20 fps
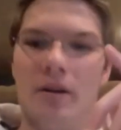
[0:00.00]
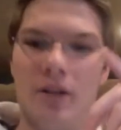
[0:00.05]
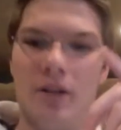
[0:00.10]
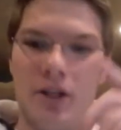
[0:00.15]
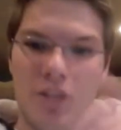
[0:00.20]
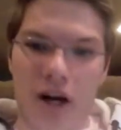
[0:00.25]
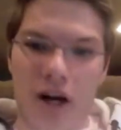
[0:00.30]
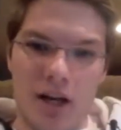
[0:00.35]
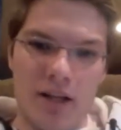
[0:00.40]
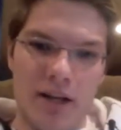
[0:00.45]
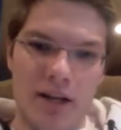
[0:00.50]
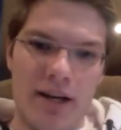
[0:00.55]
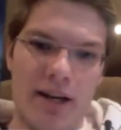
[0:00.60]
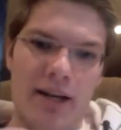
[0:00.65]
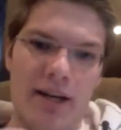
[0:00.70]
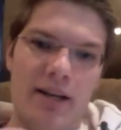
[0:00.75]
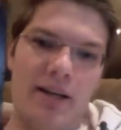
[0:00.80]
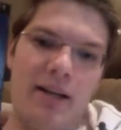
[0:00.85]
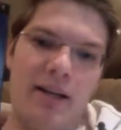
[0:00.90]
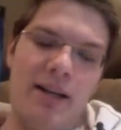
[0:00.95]
The Dark
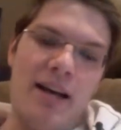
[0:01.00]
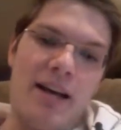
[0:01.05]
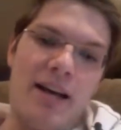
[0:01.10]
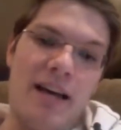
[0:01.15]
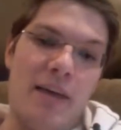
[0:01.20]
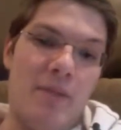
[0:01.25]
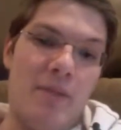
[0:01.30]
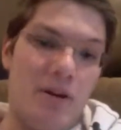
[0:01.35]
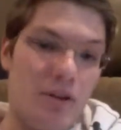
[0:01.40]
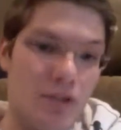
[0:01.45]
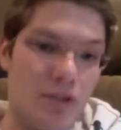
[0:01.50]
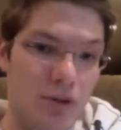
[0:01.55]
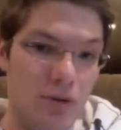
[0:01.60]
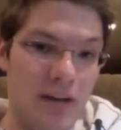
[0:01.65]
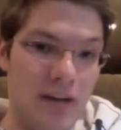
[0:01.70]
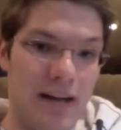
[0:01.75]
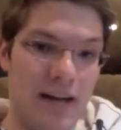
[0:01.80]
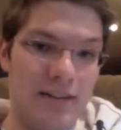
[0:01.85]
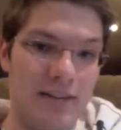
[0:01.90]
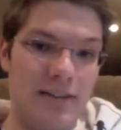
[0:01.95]
Knight, came out in
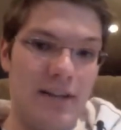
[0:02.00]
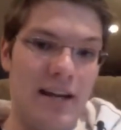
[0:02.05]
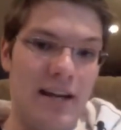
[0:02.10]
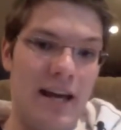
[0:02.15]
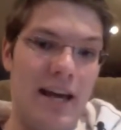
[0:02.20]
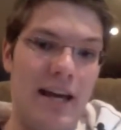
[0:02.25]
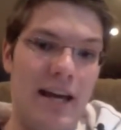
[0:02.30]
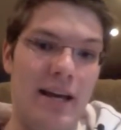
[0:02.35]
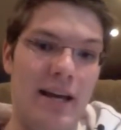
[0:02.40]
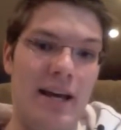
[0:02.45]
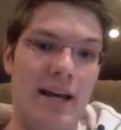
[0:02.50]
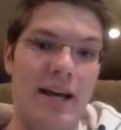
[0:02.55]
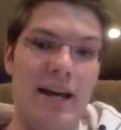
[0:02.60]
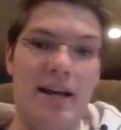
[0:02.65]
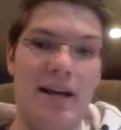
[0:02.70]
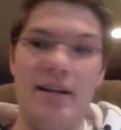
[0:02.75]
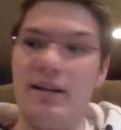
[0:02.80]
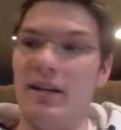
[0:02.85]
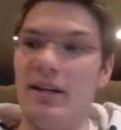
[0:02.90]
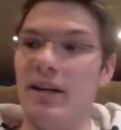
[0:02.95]
2008,
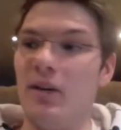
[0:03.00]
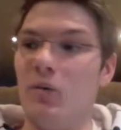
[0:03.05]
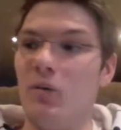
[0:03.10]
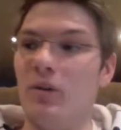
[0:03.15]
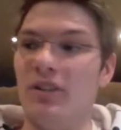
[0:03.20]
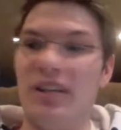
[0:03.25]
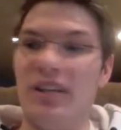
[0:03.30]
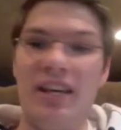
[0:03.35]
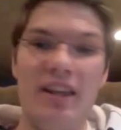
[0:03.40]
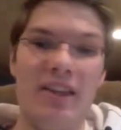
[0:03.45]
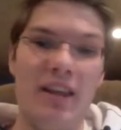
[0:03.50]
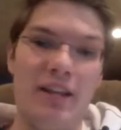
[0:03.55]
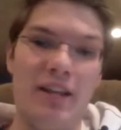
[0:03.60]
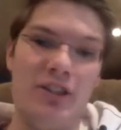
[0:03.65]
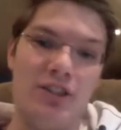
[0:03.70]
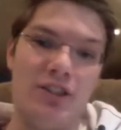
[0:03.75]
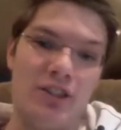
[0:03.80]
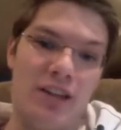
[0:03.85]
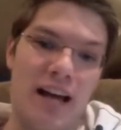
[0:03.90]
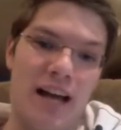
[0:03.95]
and it was Heath
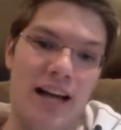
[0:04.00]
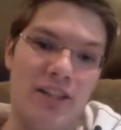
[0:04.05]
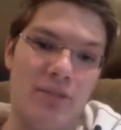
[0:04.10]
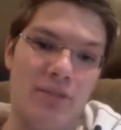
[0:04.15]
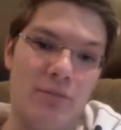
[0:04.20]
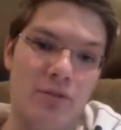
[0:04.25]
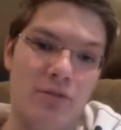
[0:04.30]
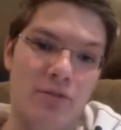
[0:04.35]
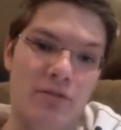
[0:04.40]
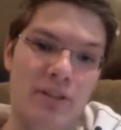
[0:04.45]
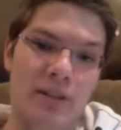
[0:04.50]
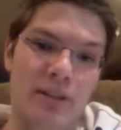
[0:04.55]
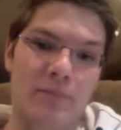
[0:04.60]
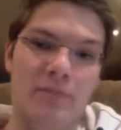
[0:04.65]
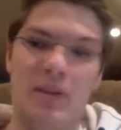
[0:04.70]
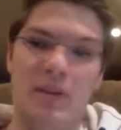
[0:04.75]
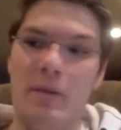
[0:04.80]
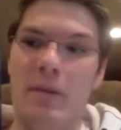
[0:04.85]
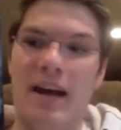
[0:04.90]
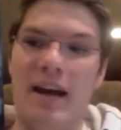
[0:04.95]
Ledger's last movie.
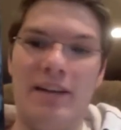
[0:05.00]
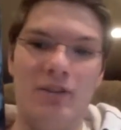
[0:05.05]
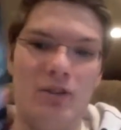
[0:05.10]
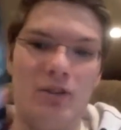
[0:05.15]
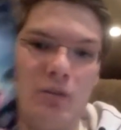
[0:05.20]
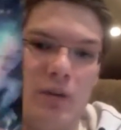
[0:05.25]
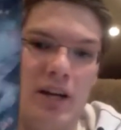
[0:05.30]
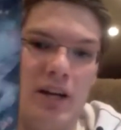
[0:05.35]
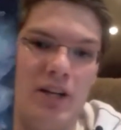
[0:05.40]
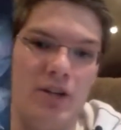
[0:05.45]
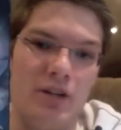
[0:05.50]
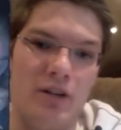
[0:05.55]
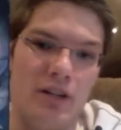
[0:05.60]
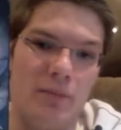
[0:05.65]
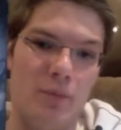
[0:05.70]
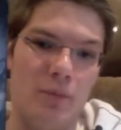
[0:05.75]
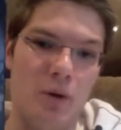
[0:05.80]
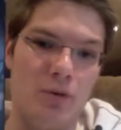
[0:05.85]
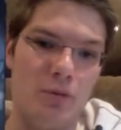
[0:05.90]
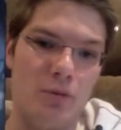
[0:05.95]
He passed away during
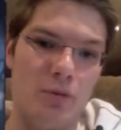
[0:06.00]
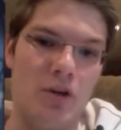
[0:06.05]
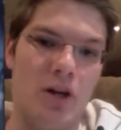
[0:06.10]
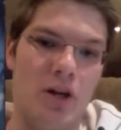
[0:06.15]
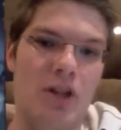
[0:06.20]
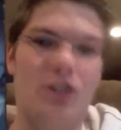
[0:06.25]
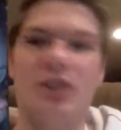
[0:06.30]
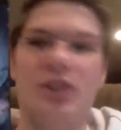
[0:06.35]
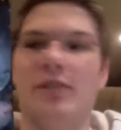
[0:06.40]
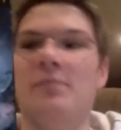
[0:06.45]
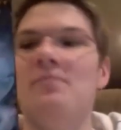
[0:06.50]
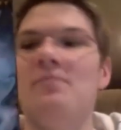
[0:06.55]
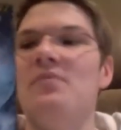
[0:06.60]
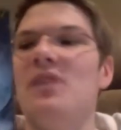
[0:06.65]
the post-production.